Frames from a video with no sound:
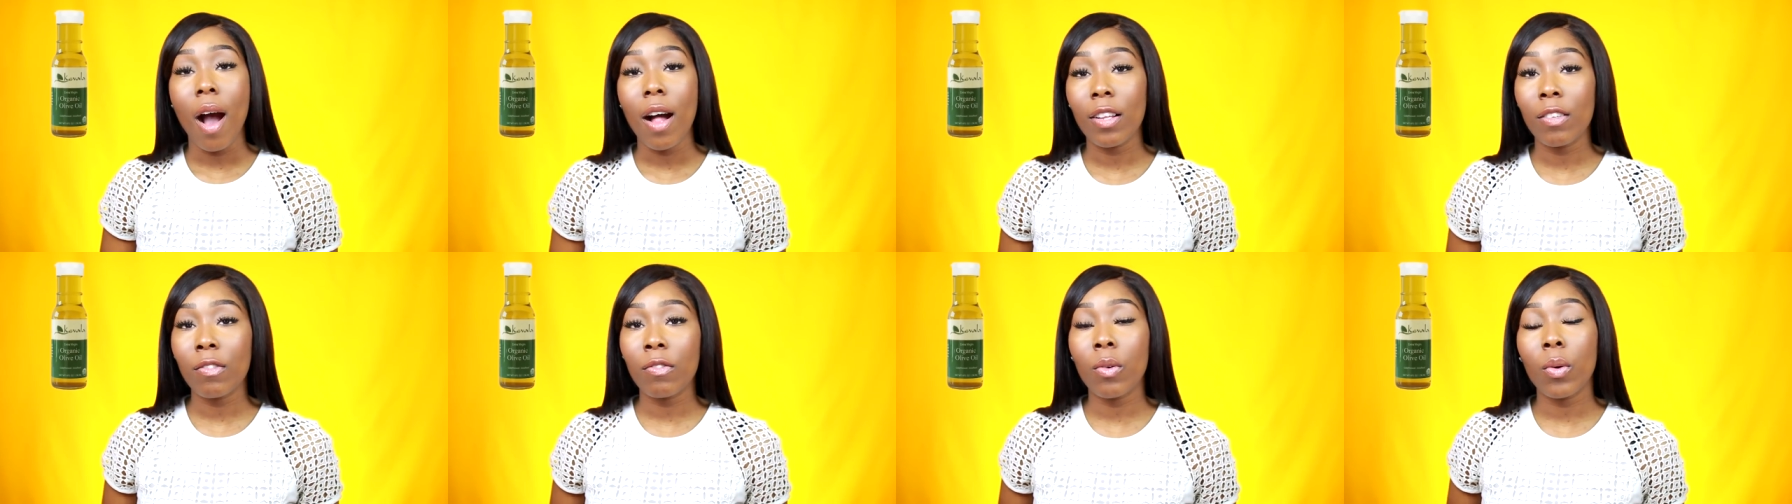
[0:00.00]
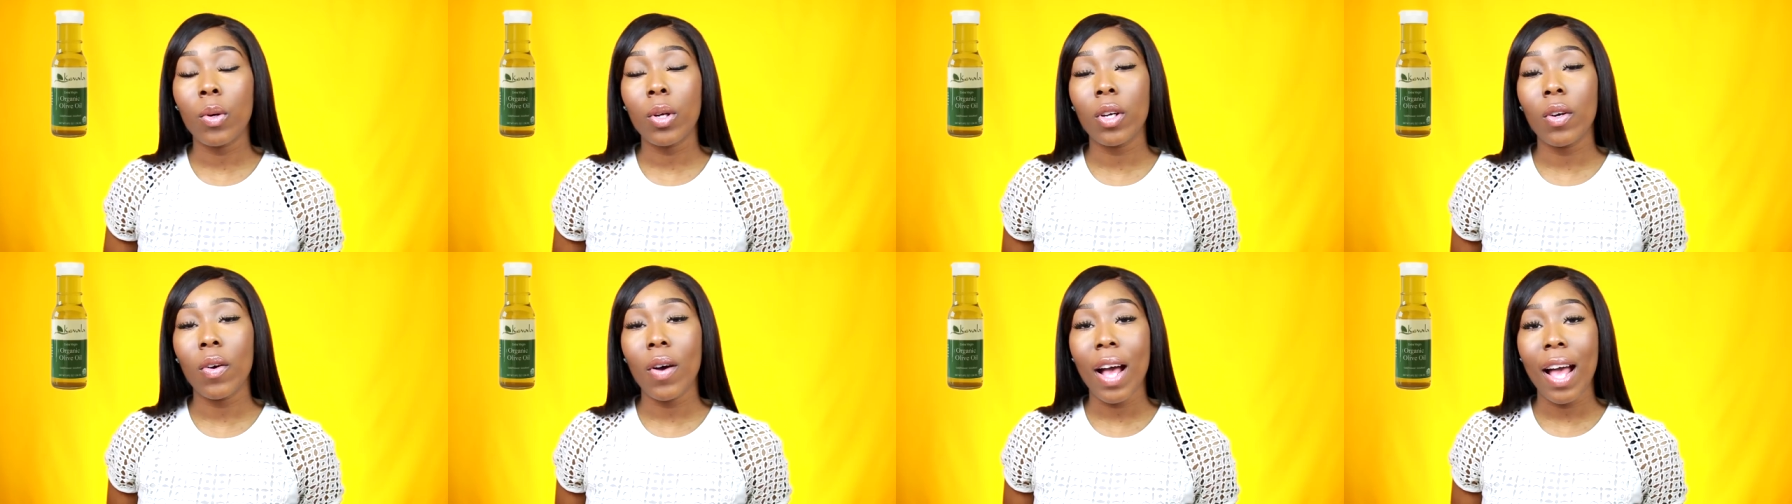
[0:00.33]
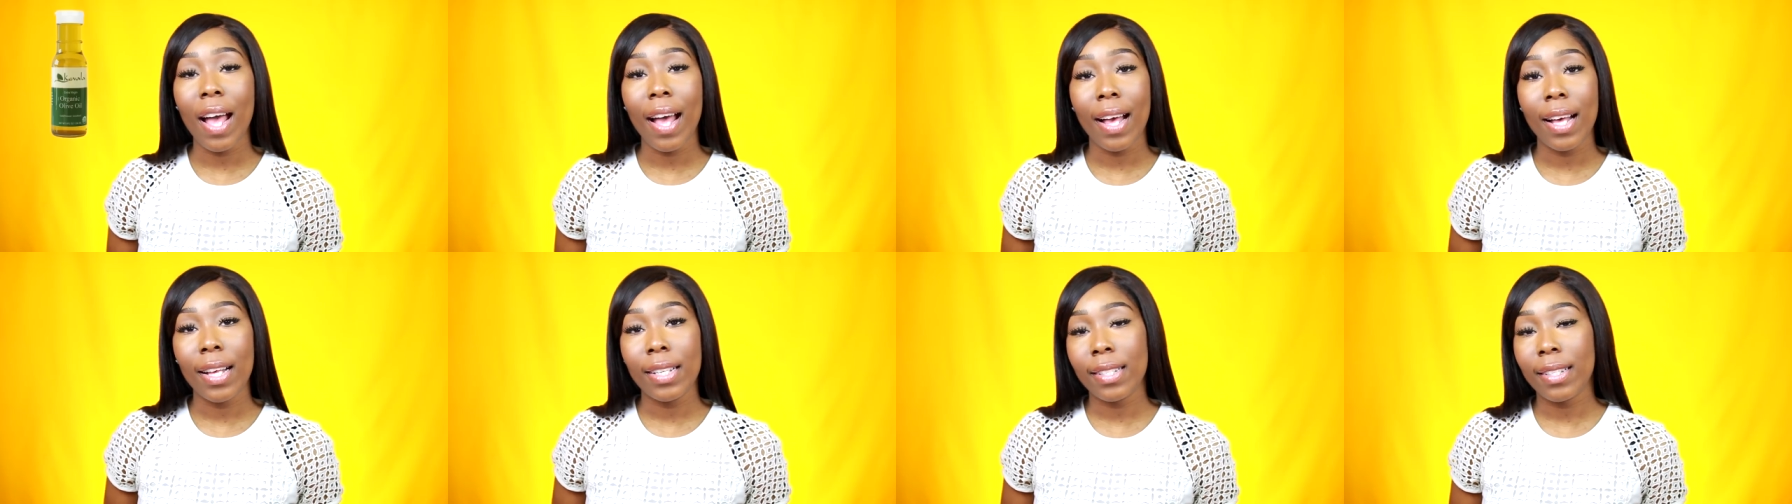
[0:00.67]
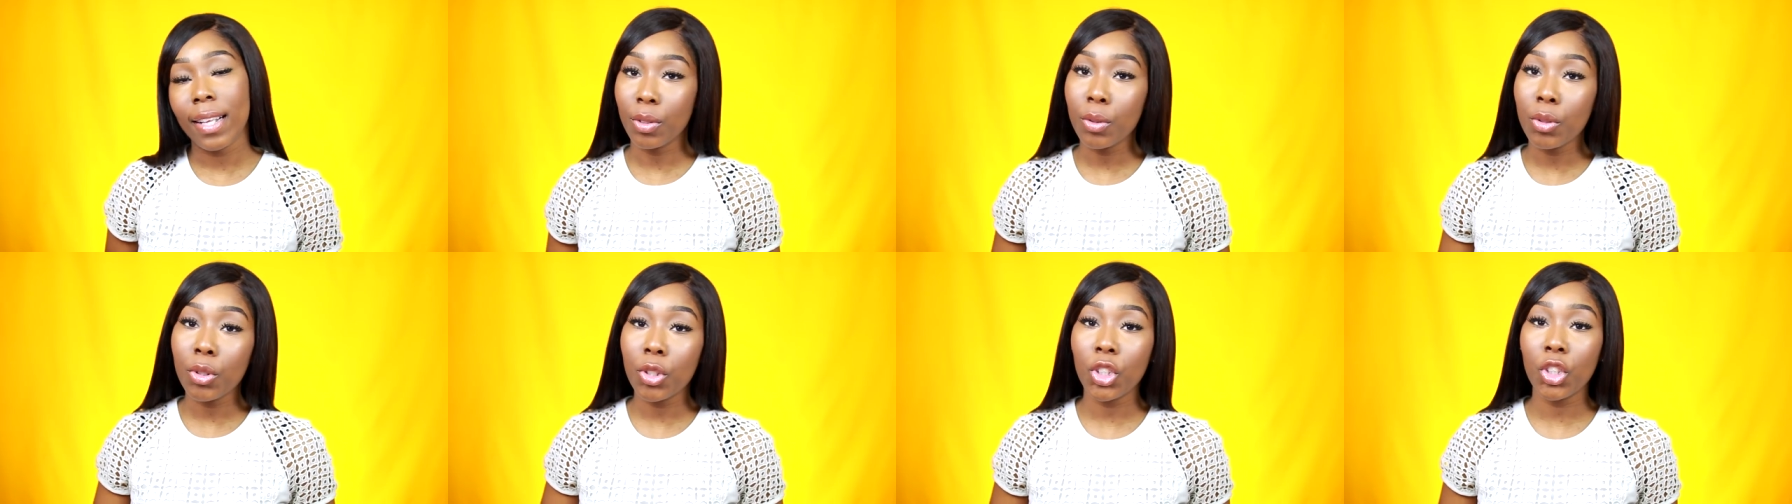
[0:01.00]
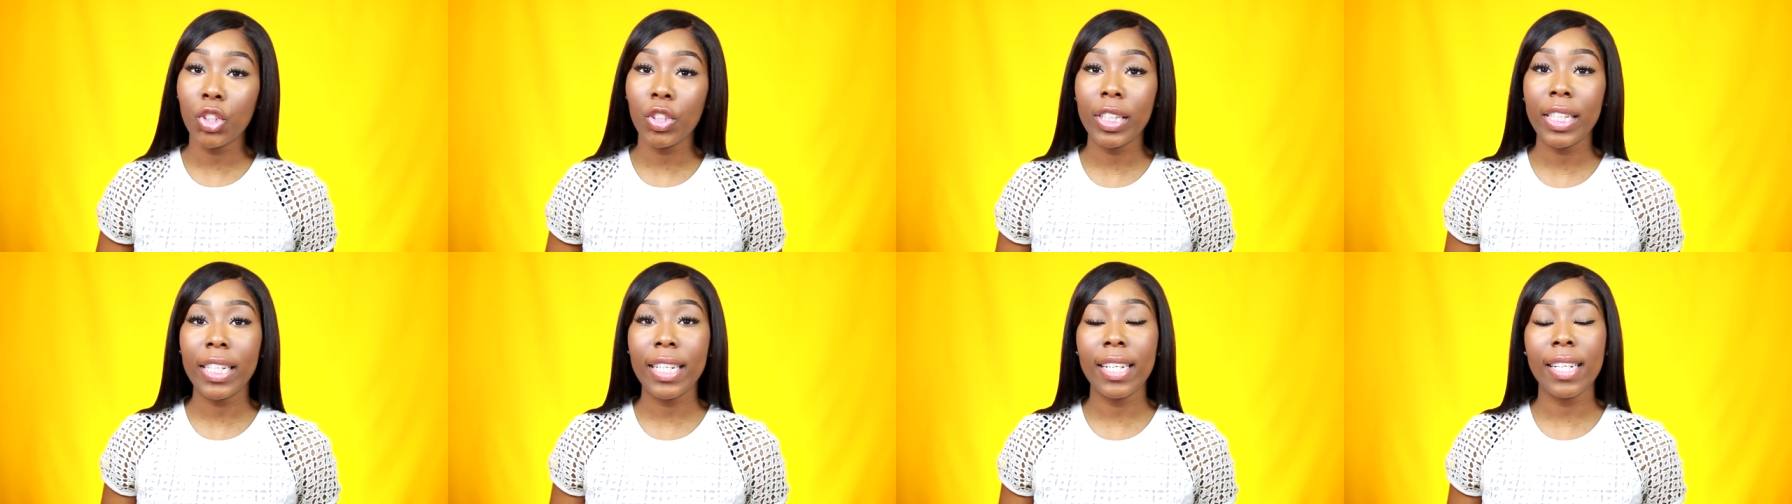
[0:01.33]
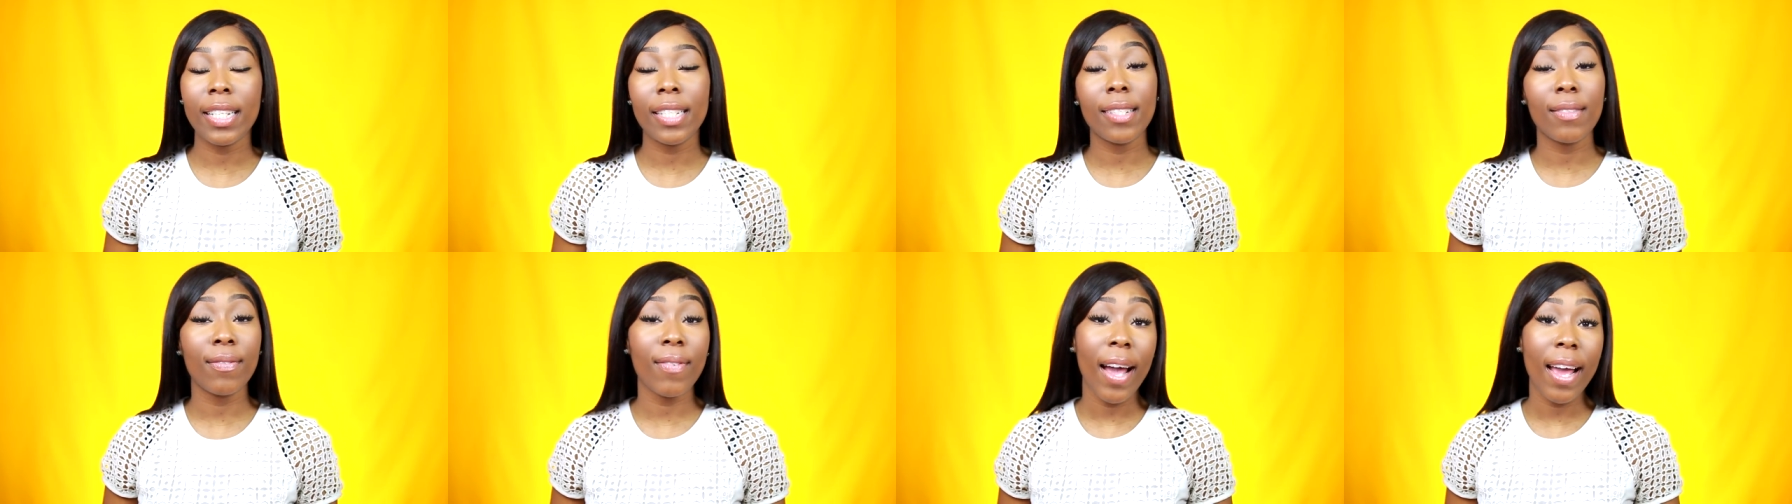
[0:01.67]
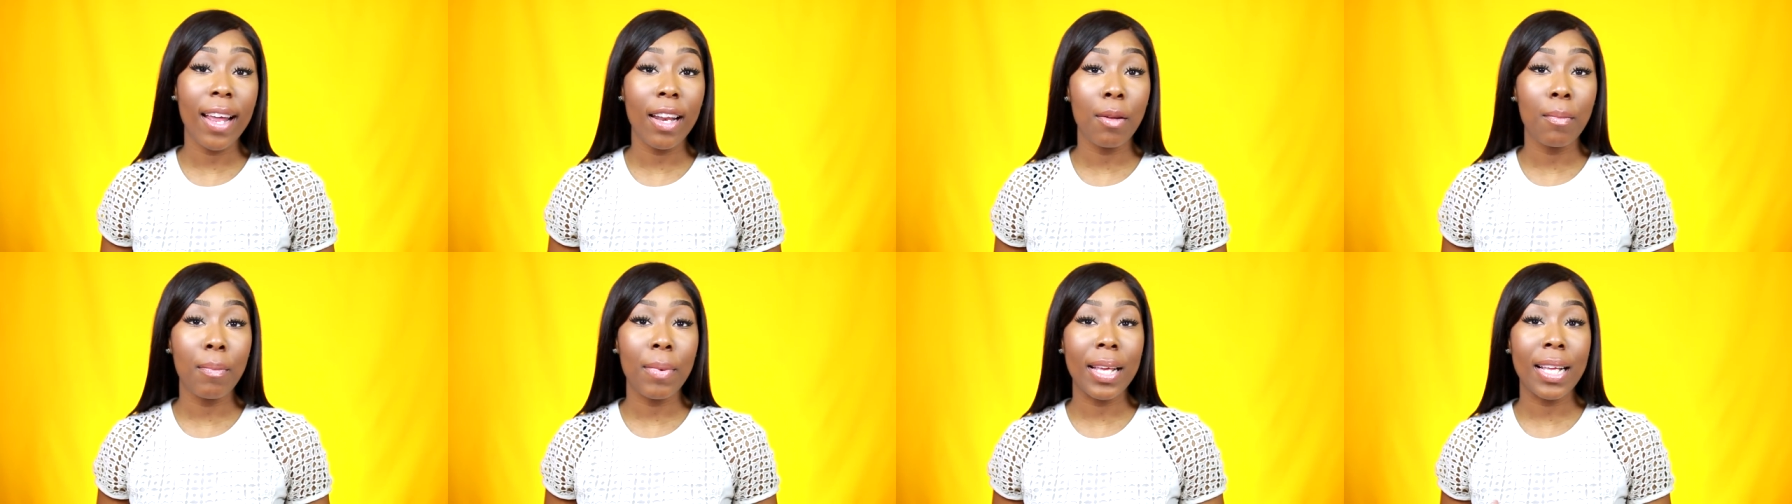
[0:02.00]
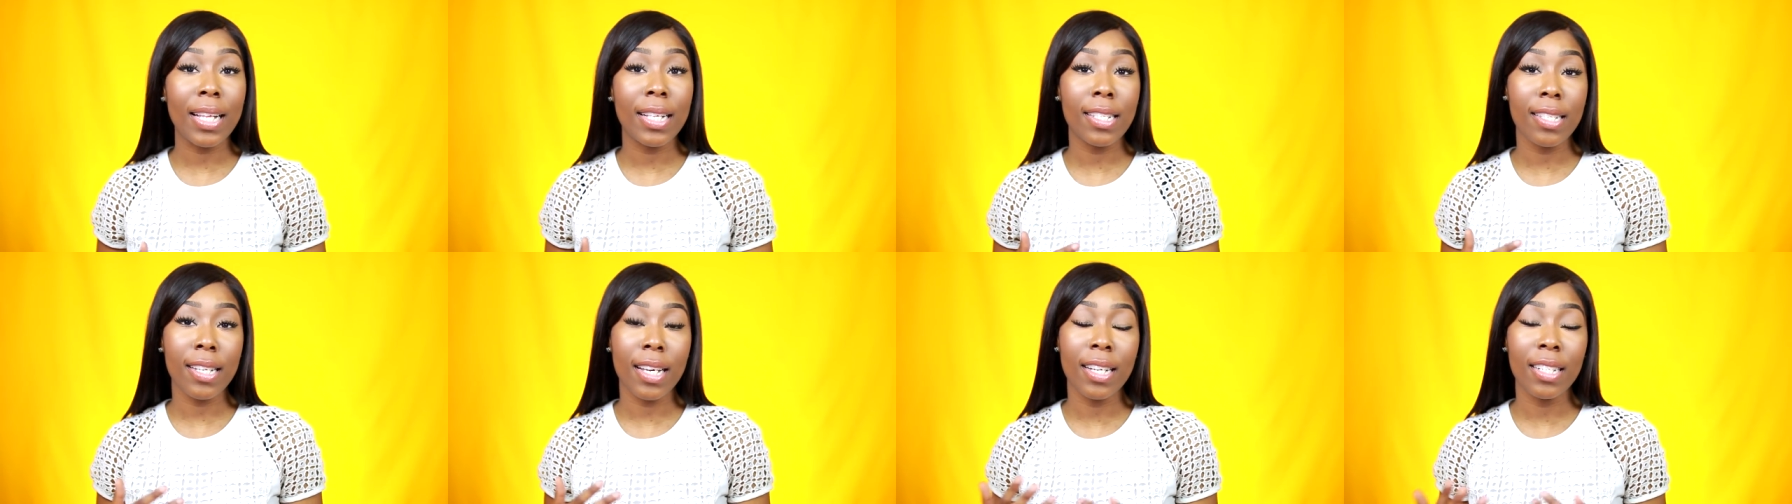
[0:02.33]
Olive oil has nutrients, vitamins,